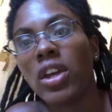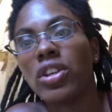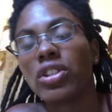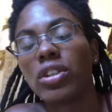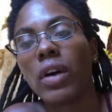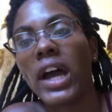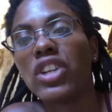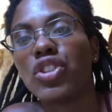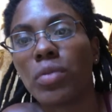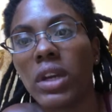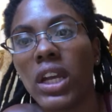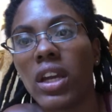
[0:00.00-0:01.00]
So I
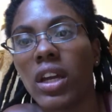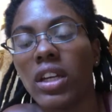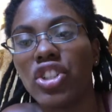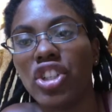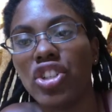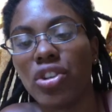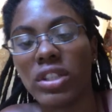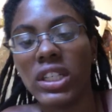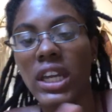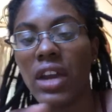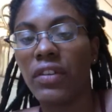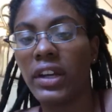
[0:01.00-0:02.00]
drink ginger
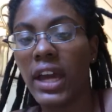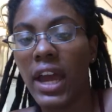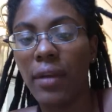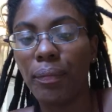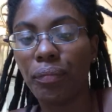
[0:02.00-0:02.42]
tea every day